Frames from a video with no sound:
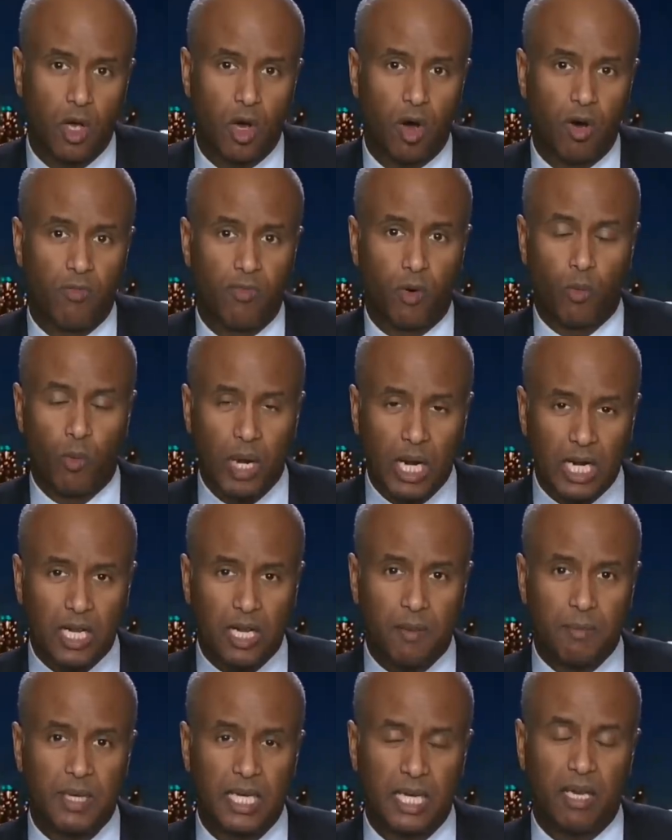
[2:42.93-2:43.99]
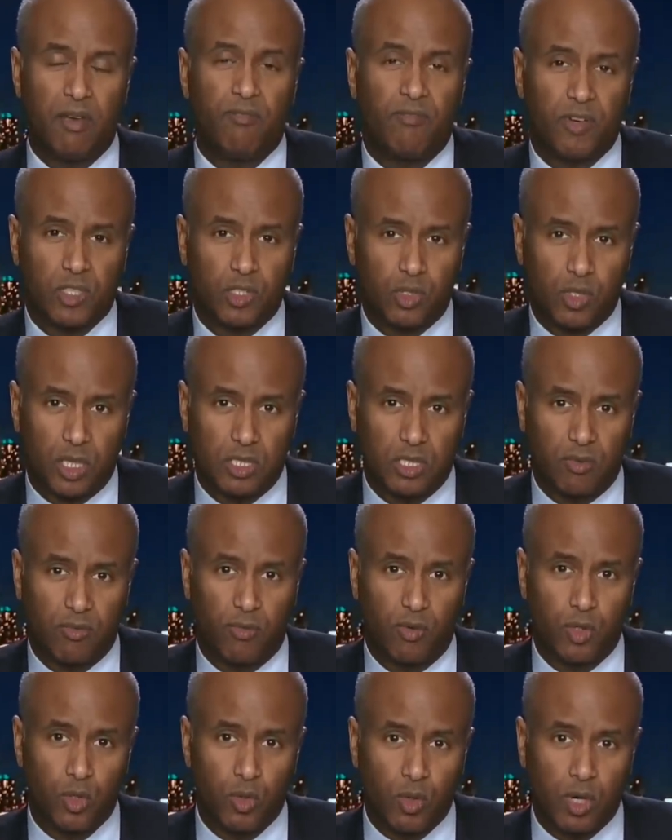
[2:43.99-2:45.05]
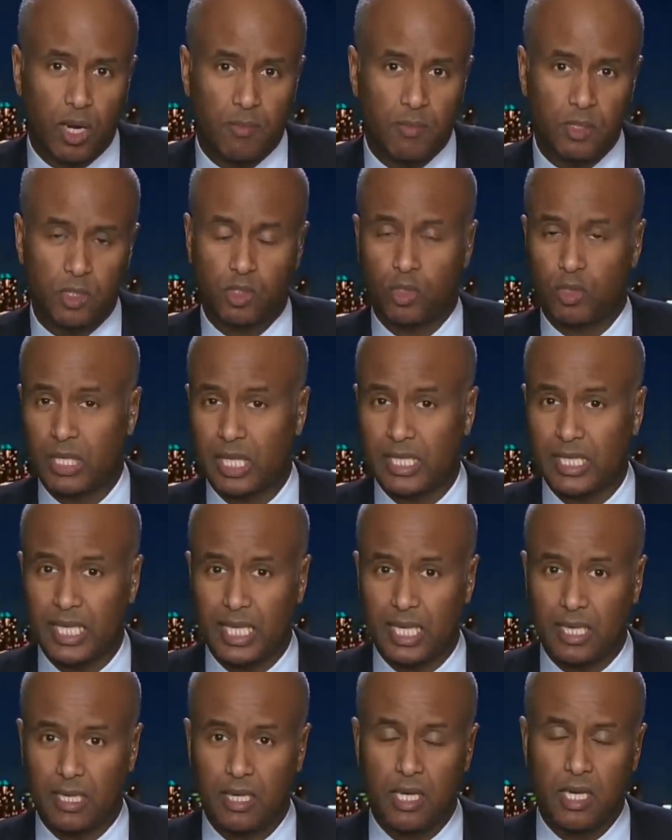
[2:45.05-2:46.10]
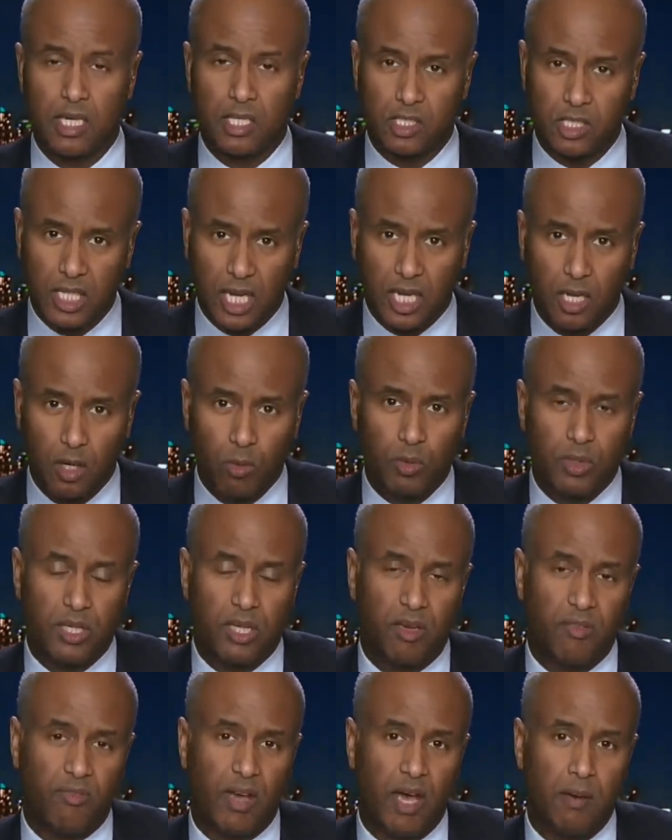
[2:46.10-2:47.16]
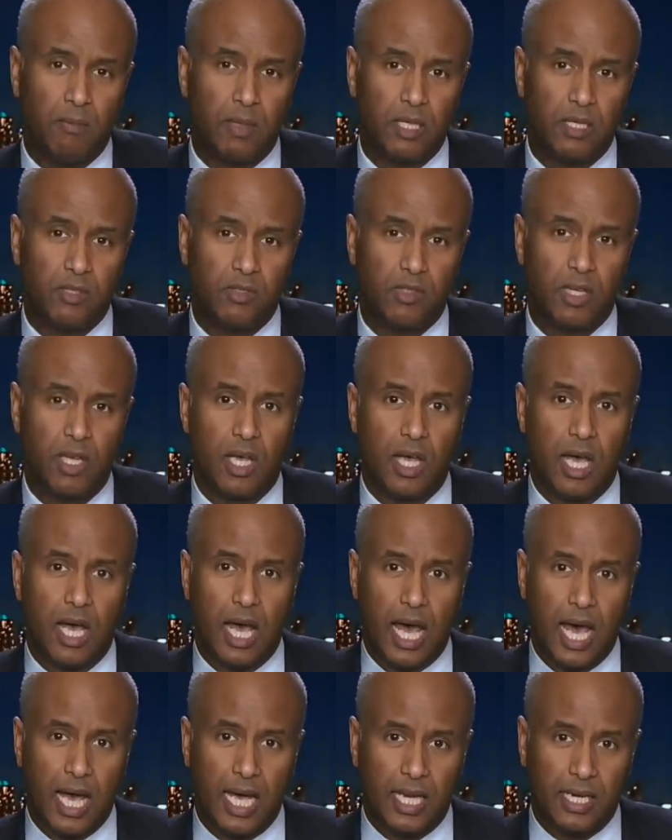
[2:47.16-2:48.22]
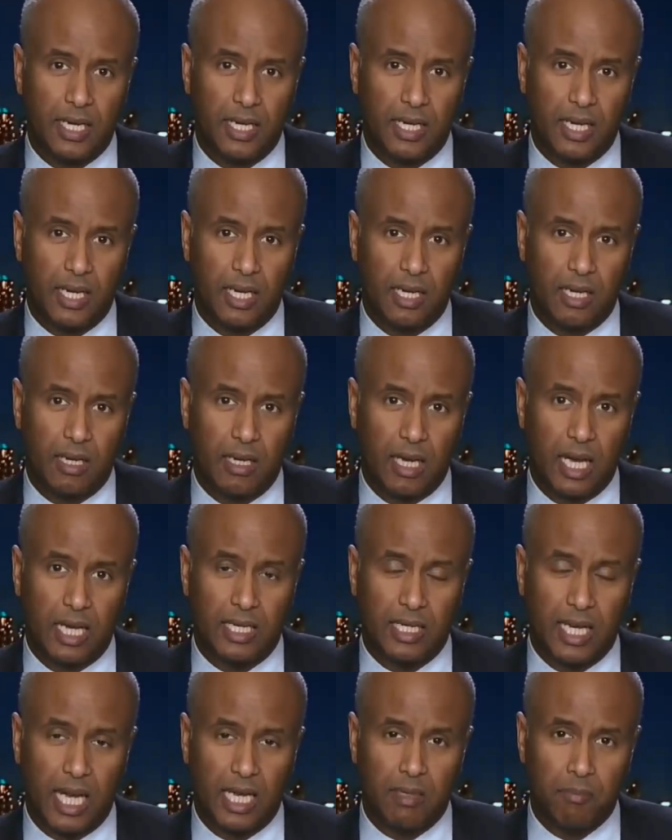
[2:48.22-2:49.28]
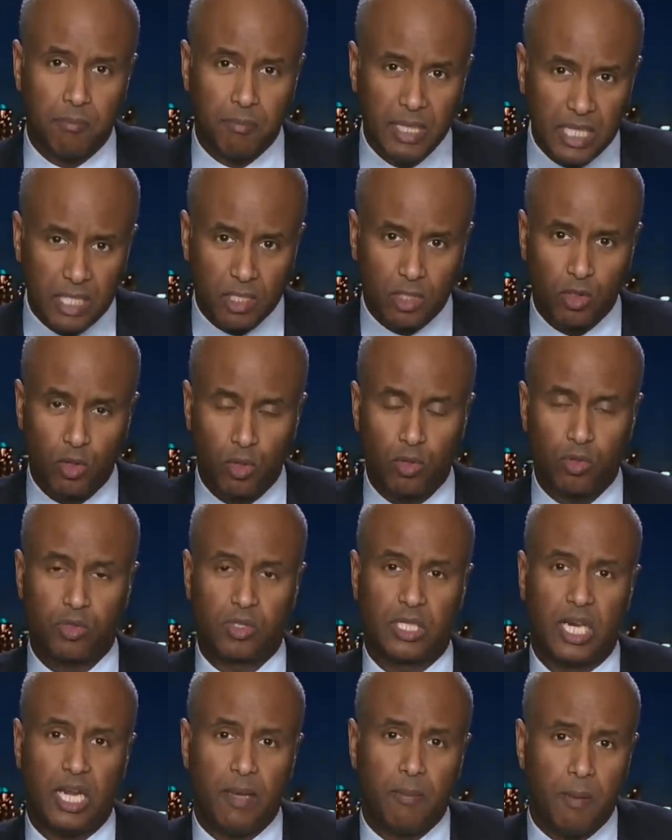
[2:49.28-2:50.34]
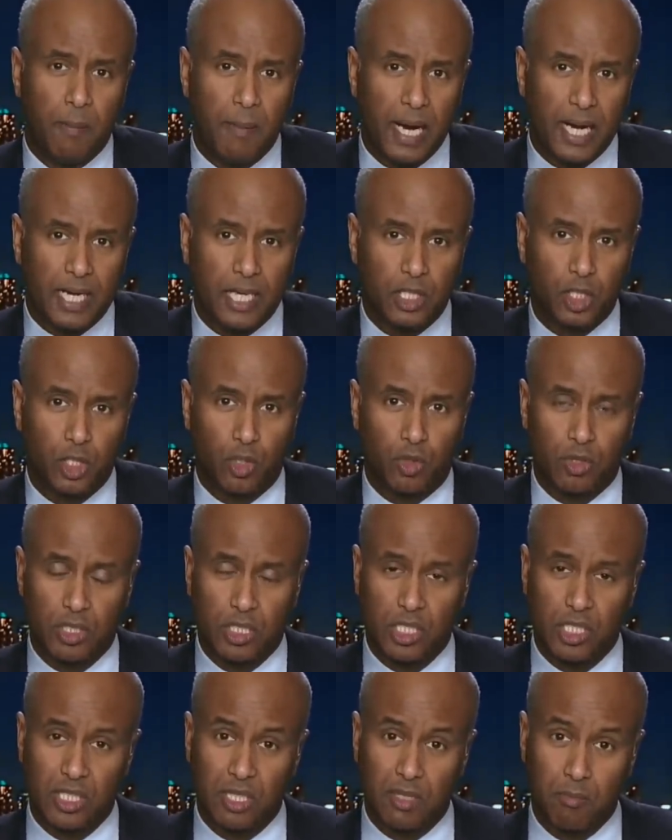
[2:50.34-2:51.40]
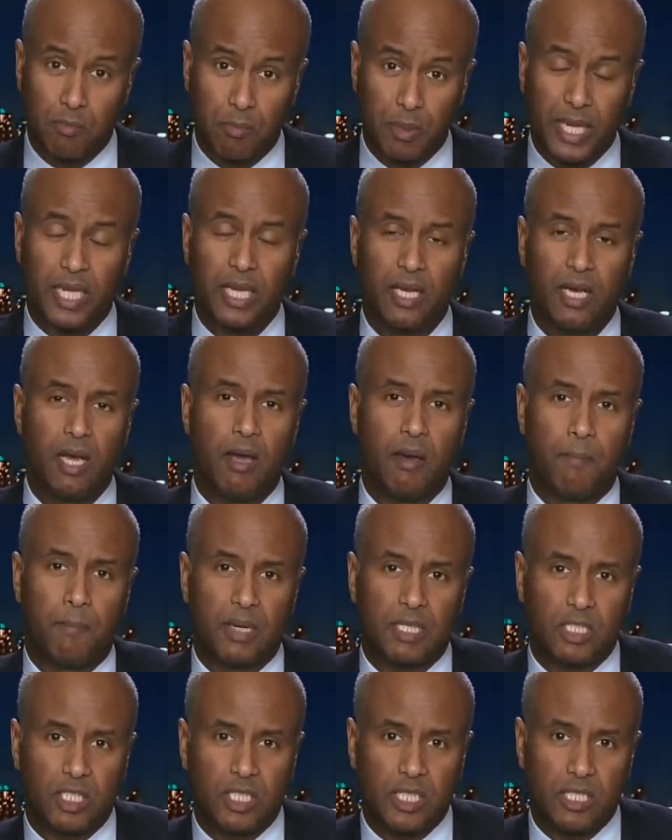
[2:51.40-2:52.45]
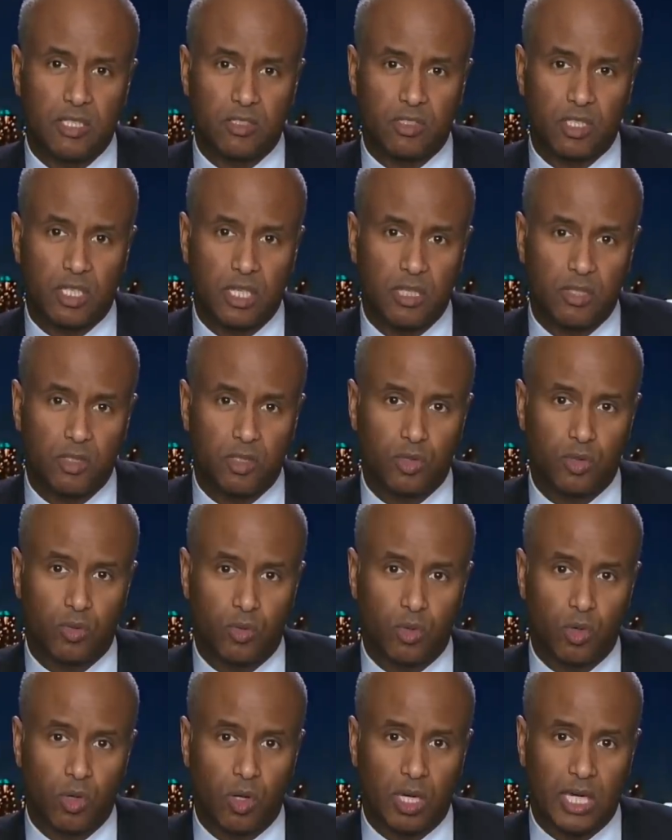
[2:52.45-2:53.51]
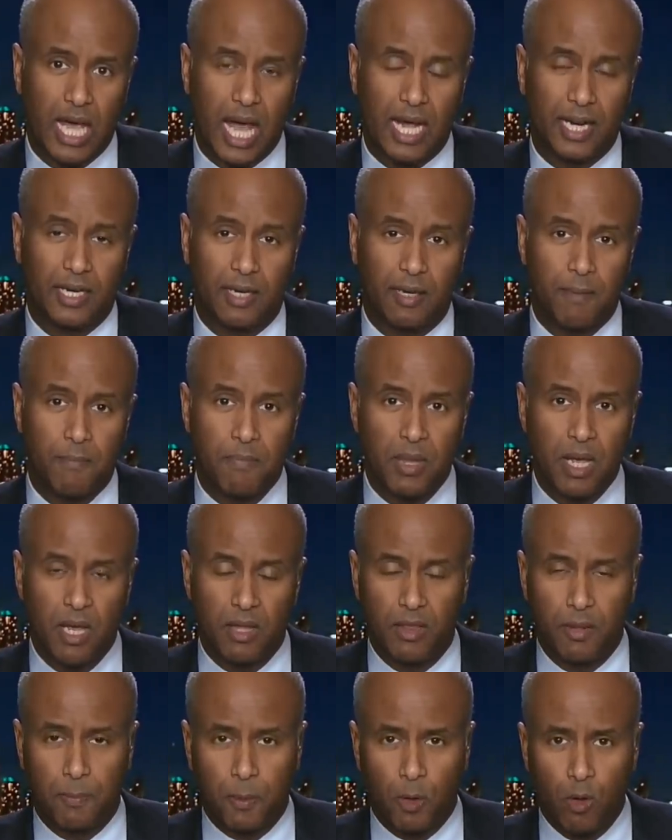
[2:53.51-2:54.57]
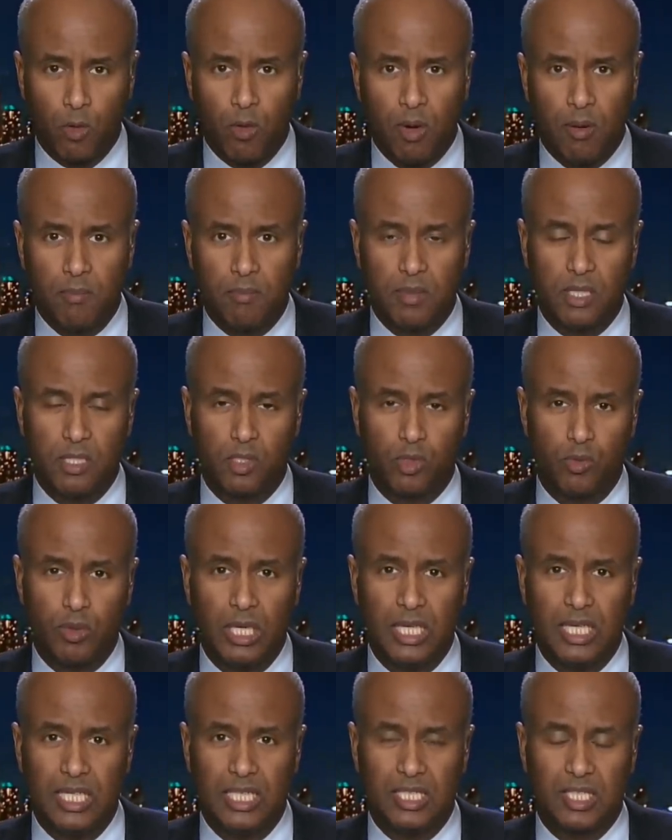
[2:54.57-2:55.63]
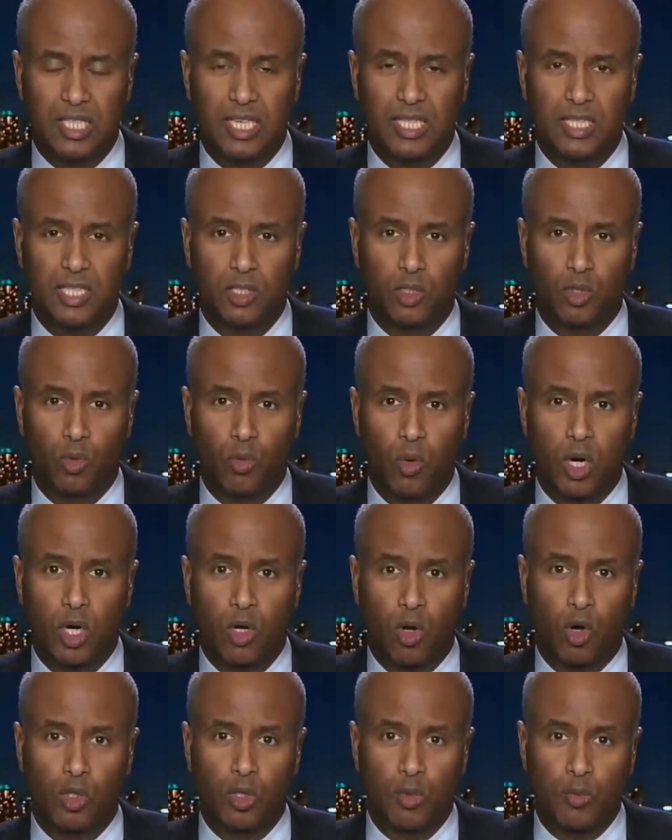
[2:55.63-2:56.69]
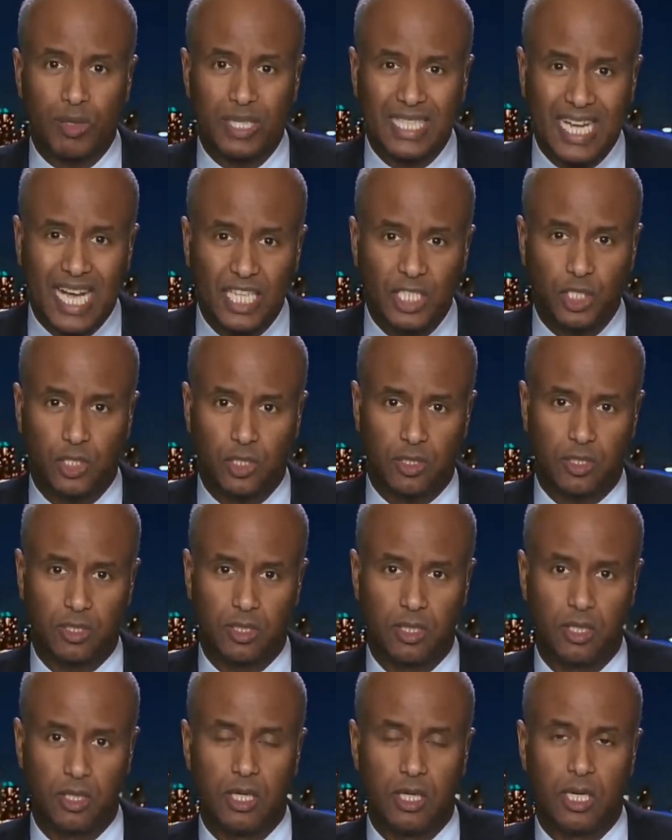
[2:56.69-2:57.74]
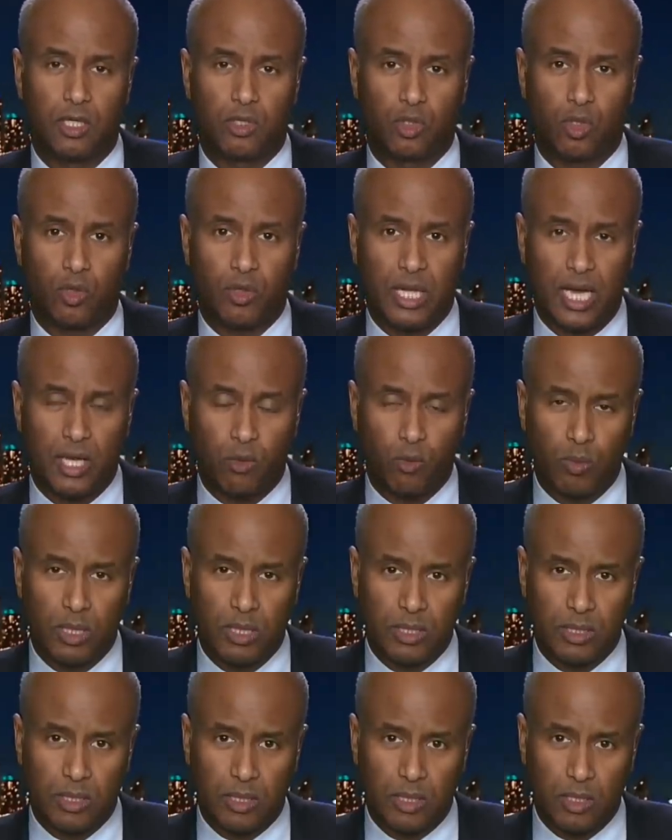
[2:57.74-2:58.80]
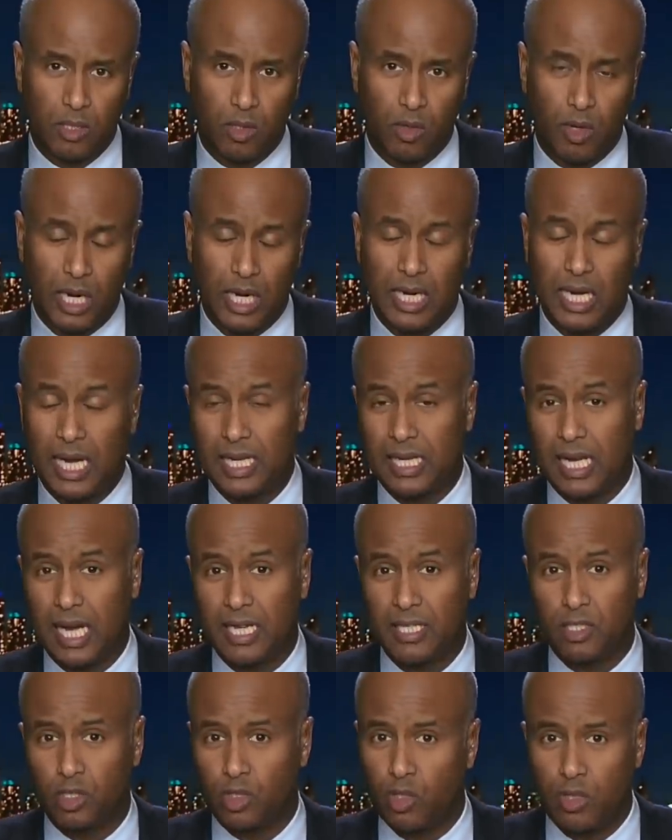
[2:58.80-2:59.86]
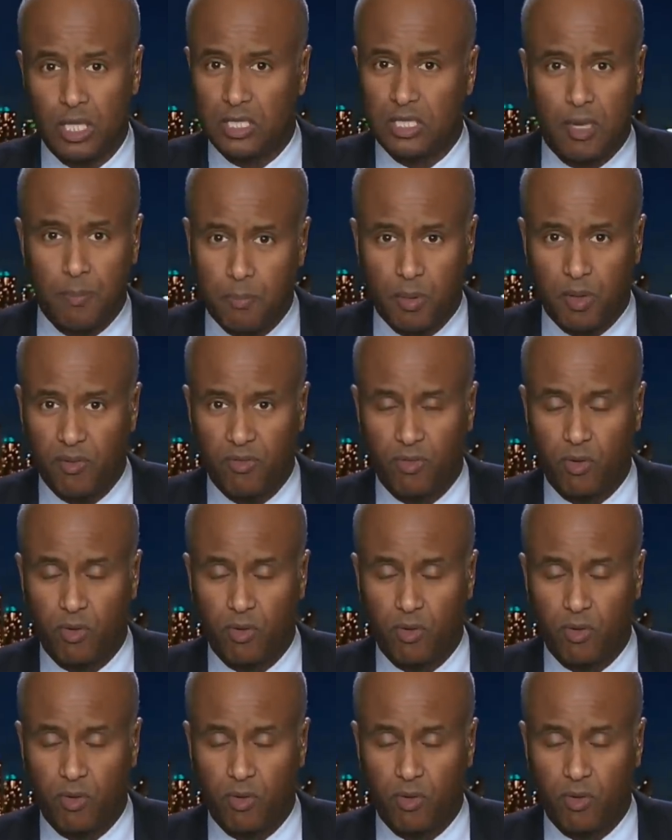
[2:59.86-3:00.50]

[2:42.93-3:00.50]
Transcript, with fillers: of a welcoming infrastructure for newcomers so that they can settle with their families, and, uh, and, and meet those labor market shortages and bring much needed skills to rural Canada. The program is really intended to work on retention so that when, you know, and, and it's not a temporary